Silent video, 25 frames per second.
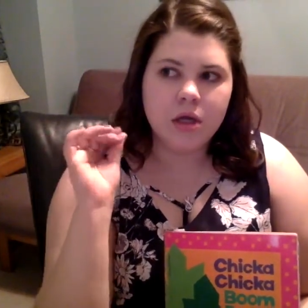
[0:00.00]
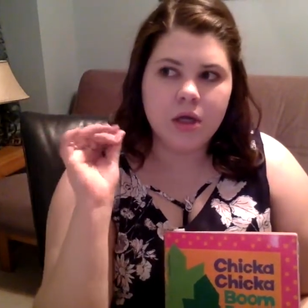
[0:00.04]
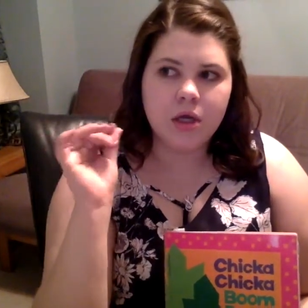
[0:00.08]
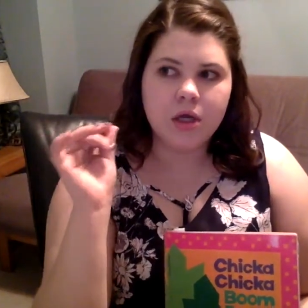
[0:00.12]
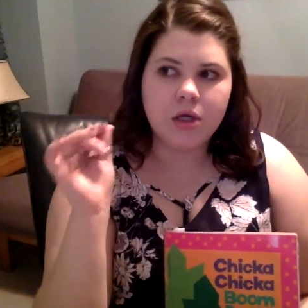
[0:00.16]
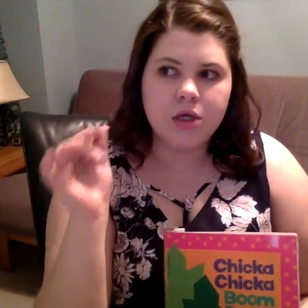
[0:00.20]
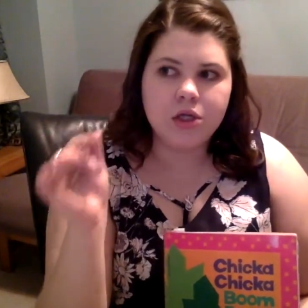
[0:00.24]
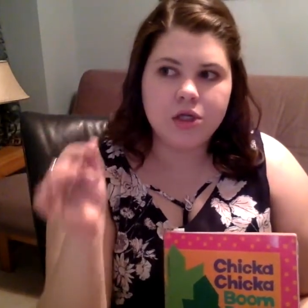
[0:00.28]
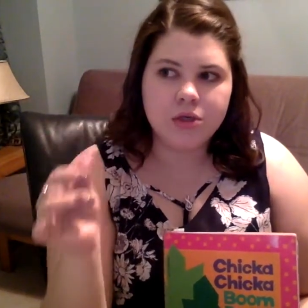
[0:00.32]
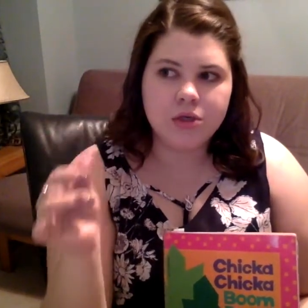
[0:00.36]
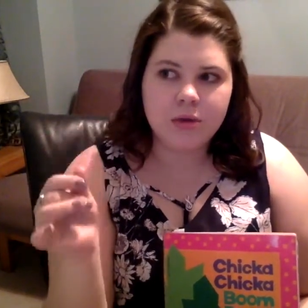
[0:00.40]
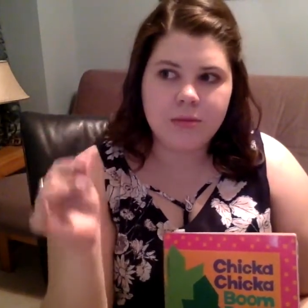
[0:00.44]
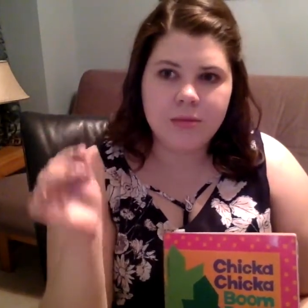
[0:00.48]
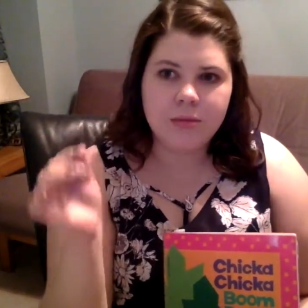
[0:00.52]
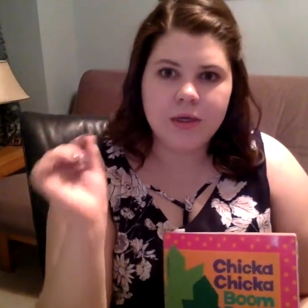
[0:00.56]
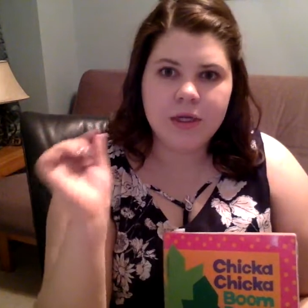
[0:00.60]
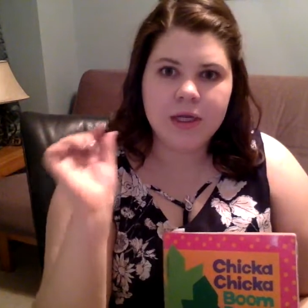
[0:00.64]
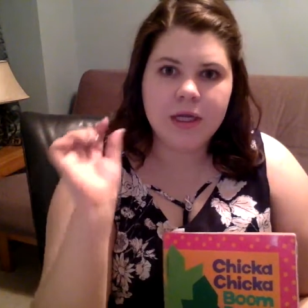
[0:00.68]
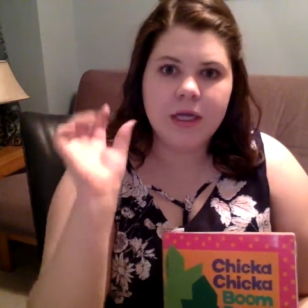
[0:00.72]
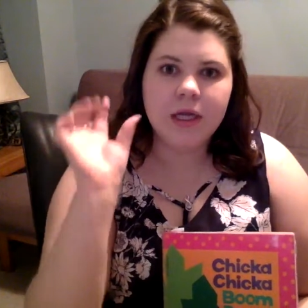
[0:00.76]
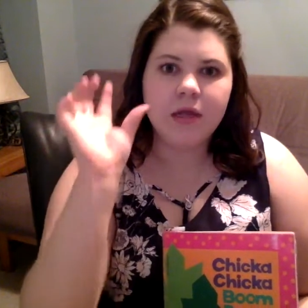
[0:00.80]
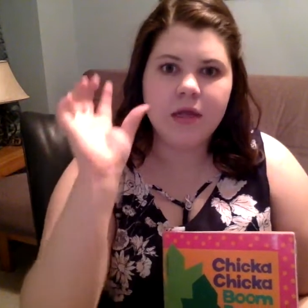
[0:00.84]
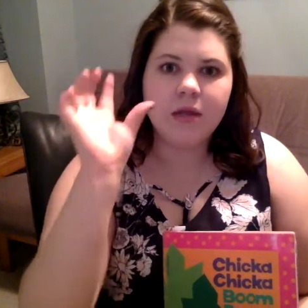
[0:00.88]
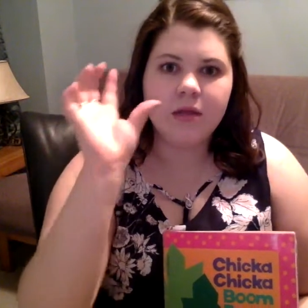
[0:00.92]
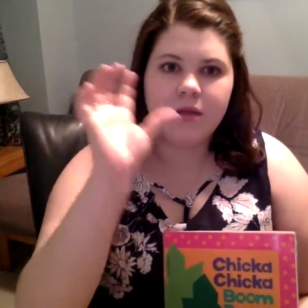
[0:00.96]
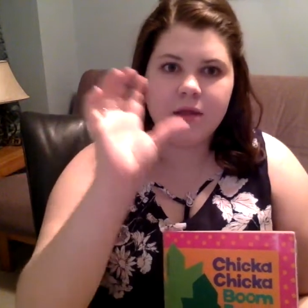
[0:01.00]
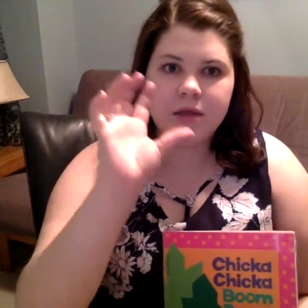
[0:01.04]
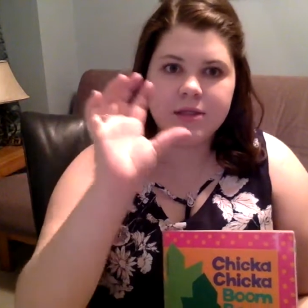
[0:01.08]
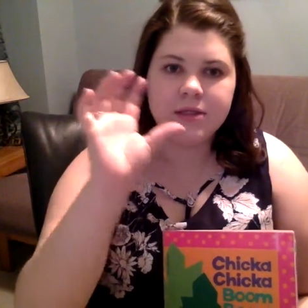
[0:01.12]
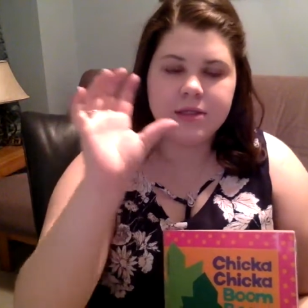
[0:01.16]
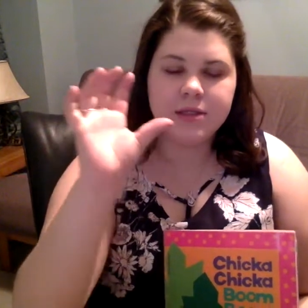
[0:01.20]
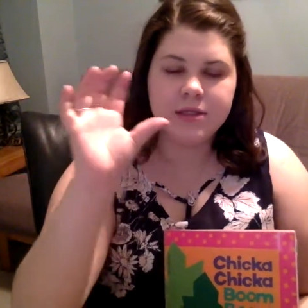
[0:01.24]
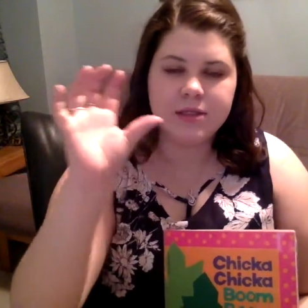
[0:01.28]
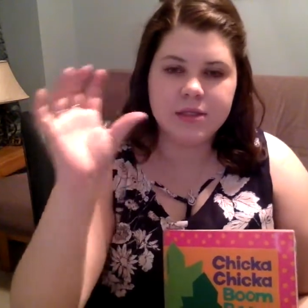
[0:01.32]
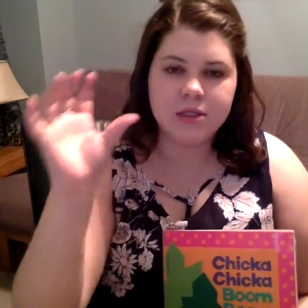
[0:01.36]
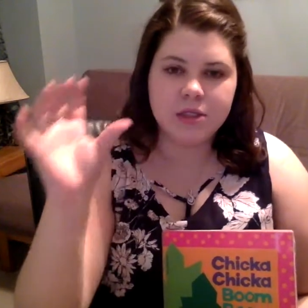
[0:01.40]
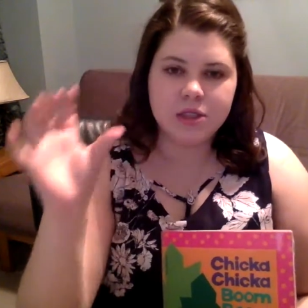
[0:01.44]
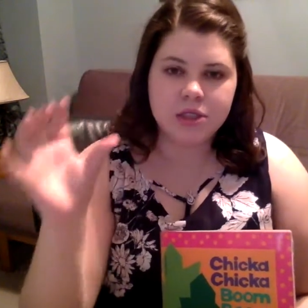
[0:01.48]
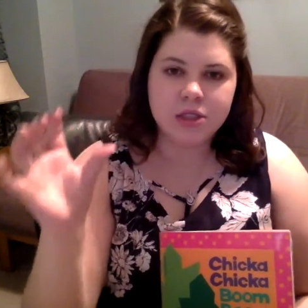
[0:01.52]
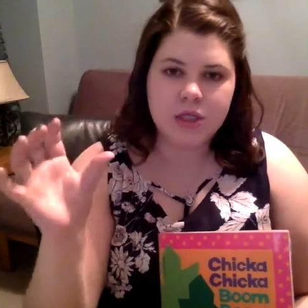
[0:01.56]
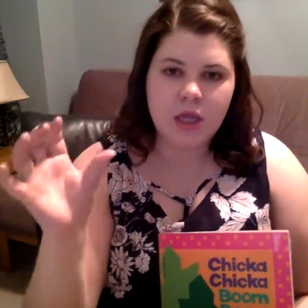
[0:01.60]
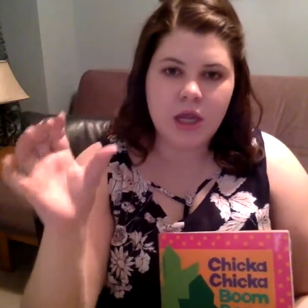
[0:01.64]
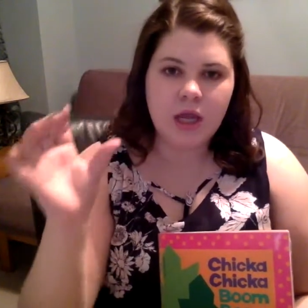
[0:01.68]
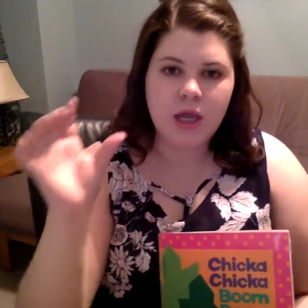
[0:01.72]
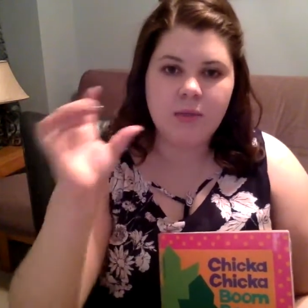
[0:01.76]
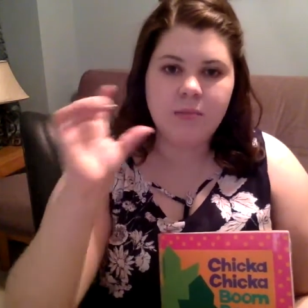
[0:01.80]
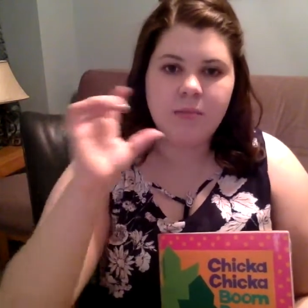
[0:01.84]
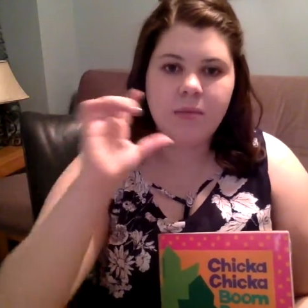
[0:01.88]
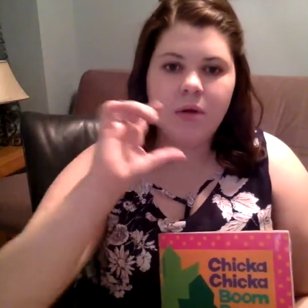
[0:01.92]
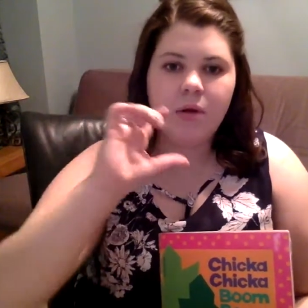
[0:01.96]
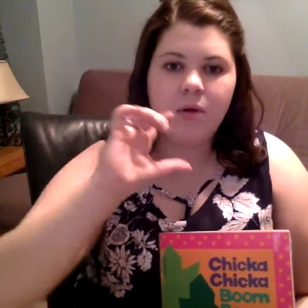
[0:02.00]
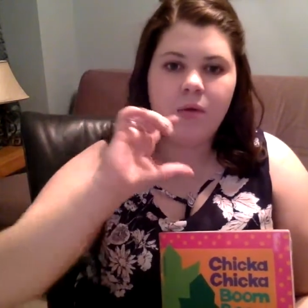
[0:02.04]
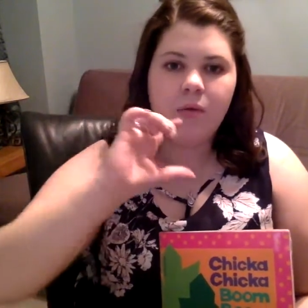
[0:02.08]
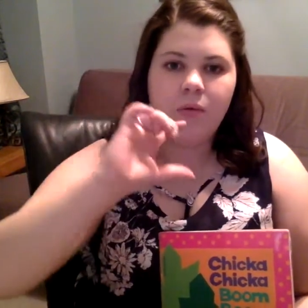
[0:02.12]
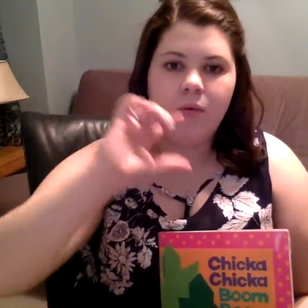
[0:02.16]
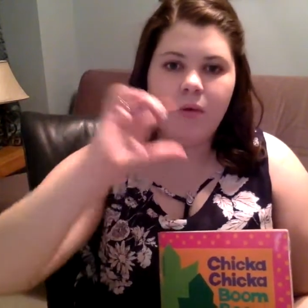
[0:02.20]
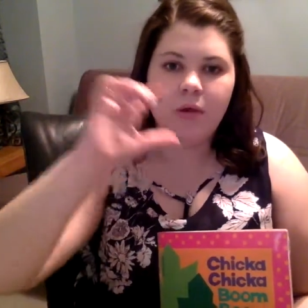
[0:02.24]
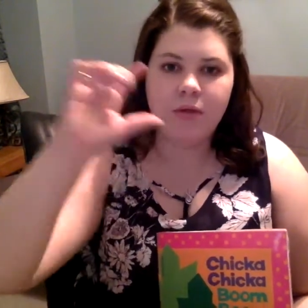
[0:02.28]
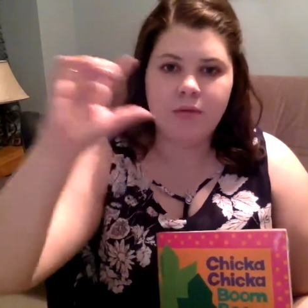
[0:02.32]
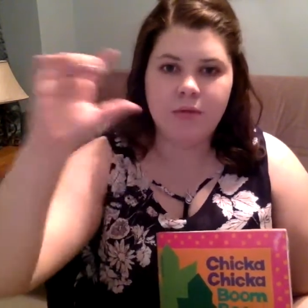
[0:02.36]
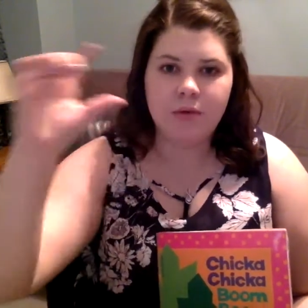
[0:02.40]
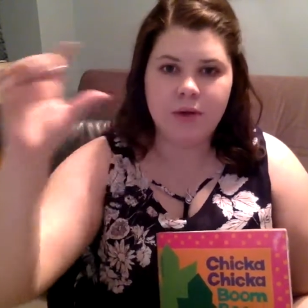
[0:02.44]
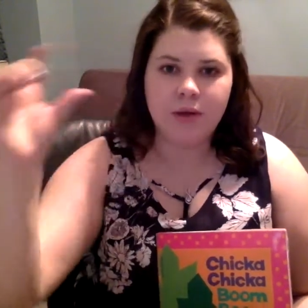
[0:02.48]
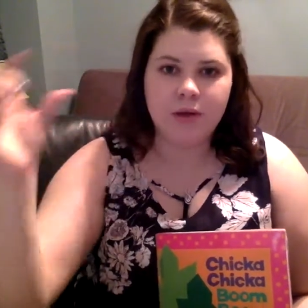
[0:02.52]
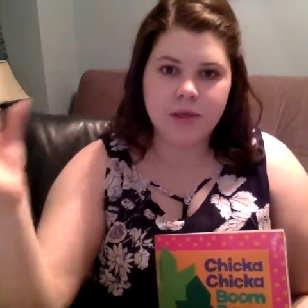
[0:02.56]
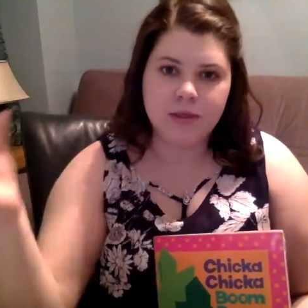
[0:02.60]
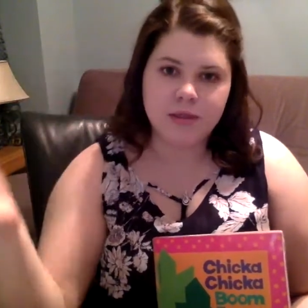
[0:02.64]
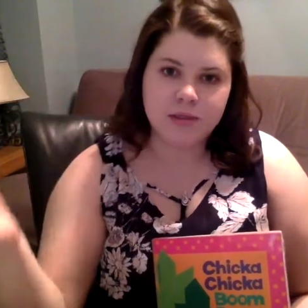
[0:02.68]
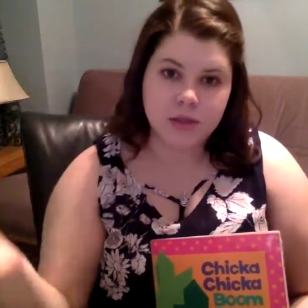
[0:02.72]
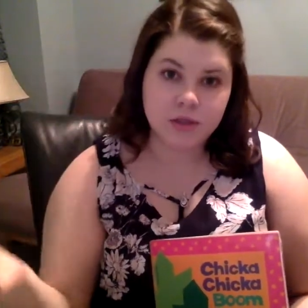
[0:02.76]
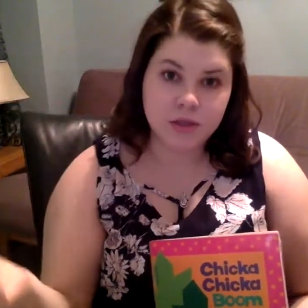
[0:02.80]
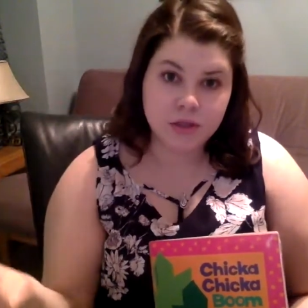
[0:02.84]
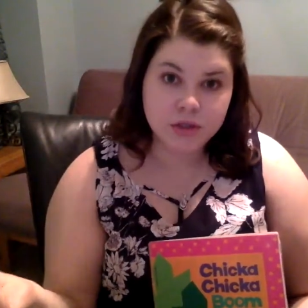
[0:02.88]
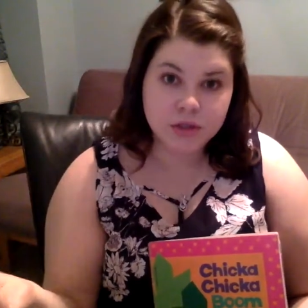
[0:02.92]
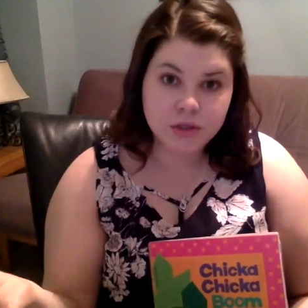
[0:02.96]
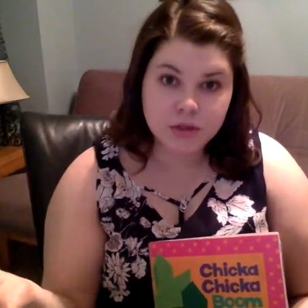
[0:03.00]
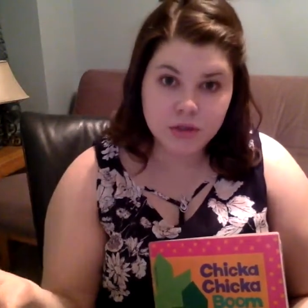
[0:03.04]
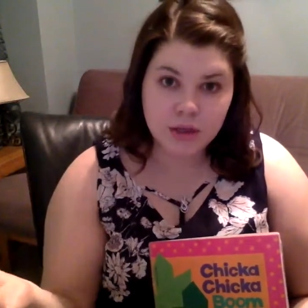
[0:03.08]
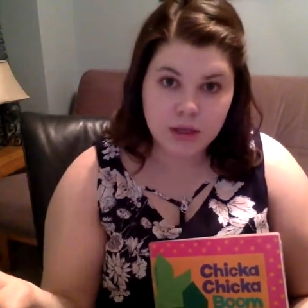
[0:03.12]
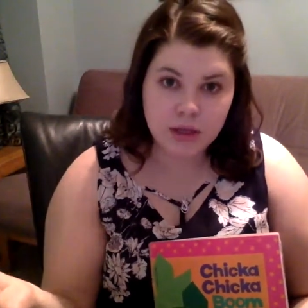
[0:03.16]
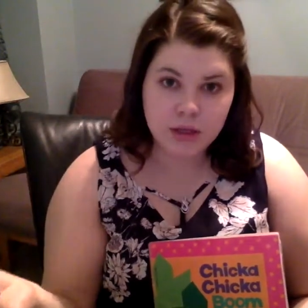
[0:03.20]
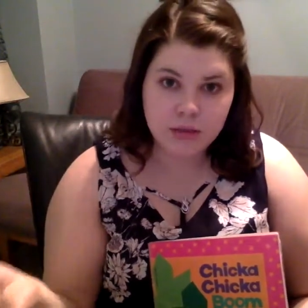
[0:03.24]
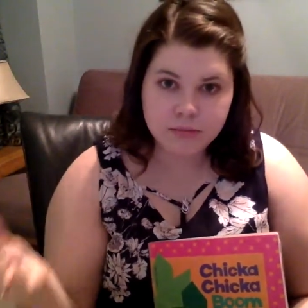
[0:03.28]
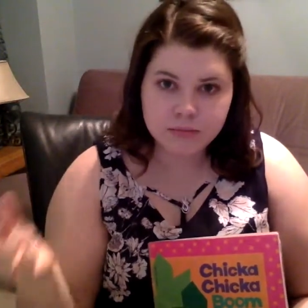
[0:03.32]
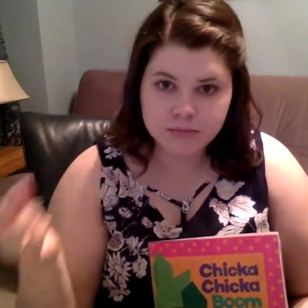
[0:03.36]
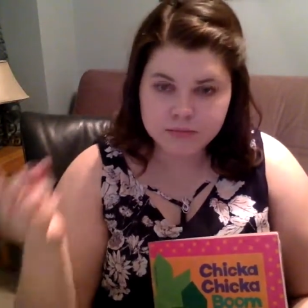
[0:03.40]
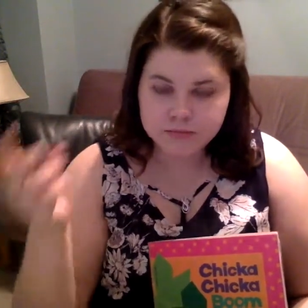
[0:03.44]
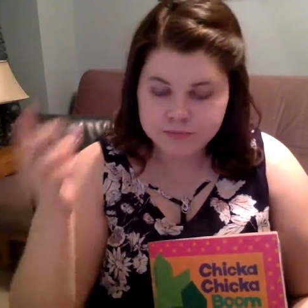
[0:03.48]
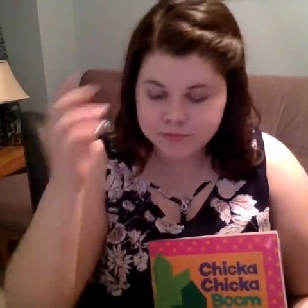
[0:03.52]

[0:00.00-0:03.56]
attributing this as the shape with where it is on the tree.